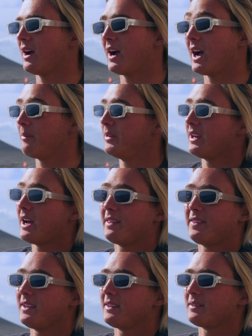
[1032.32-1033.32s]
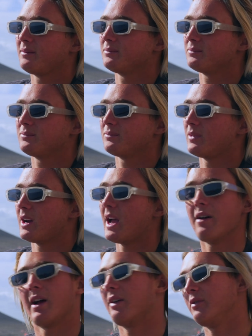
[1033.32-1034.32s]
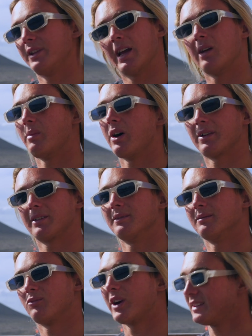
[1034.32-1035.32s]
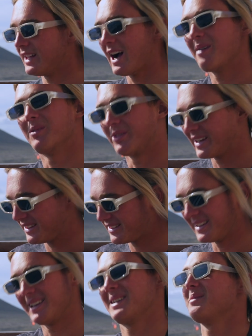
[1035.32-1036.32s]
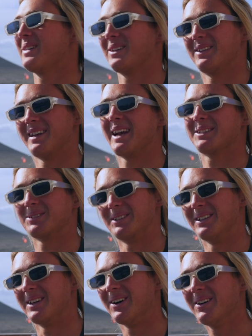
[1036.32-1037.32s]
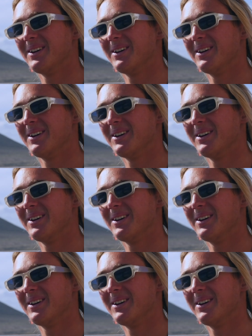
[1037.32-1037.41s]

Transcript: I mean, I think every day about it. Right now, I'm already thinking about the next one, you know.